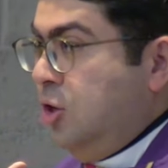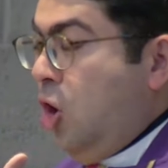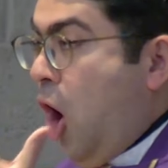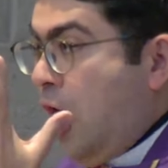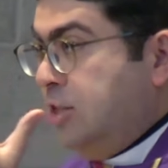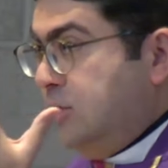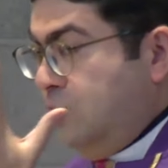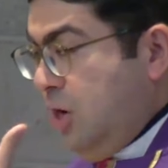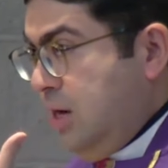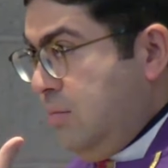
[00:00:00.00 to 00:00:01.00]
God's
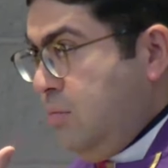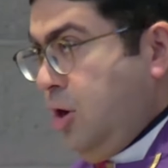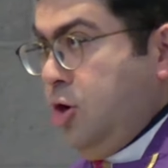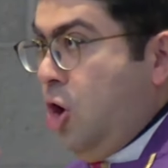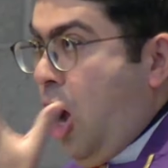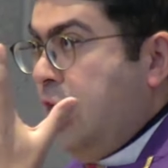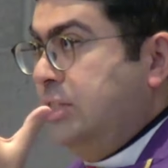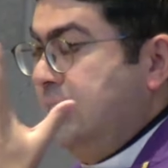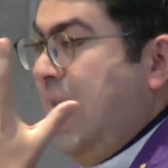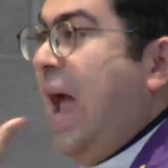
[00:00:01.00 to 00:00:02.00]
freedom,
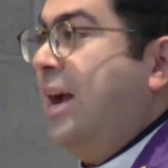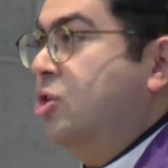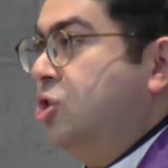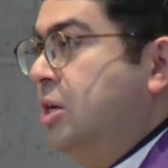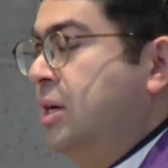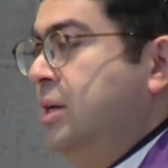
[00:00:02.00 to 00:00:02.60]
God's action,